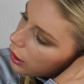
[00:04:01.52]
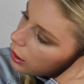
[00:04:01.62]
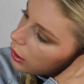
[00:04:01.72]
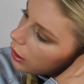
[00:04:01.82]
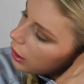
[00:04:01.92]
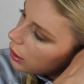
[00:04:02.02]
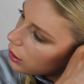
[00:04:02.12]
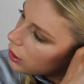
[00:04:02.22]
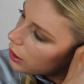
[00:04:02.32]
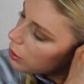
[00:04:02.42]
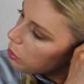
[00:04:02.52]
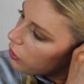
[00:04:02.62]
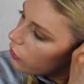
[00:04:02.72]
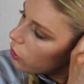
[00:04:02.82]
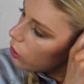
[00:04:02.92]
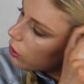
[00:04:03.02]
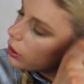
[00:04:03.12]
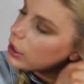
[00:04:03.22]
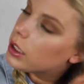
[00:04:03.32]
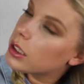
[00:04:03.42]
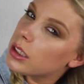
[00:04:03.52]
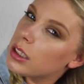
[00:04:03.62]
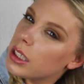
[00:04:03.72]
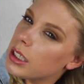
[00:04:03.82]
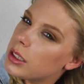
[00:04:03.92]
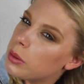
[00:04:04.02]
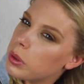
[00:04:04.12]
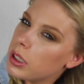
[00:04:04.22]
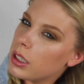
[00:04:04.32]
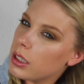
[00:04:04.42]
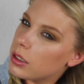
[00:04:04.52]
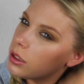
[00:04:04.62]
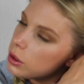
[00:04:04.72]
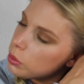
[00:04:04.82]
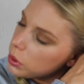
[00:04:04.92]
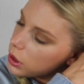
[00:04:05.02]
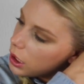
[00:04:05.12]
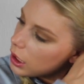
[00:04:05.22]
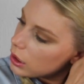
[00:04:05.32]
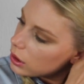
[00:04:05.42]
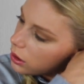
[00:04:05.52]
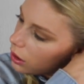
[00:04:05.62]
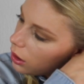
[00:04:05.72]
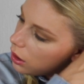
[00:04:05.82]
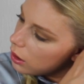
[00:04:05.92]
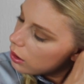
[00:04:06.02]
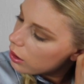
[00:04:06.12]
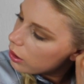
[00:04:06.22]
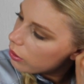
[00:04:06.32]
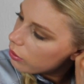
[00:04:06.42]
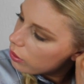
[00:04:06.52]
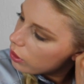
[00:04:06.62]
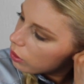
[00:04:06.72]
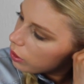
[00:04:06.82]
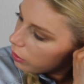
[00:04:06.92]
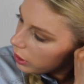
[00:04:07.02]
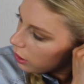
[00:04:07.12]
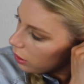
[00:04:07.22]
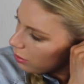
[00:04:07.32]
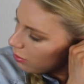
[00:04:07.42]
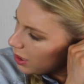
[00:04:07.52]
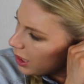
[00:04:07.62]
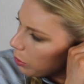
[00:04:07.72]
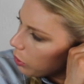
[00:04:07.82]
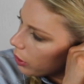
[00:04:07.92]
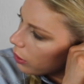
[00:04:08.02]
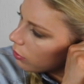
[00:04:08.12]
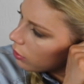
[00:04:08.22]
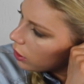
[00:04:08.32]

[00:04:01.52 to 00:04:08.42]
and um, as I said before it doesn't need to be super neat you know you're only gonna sleep on it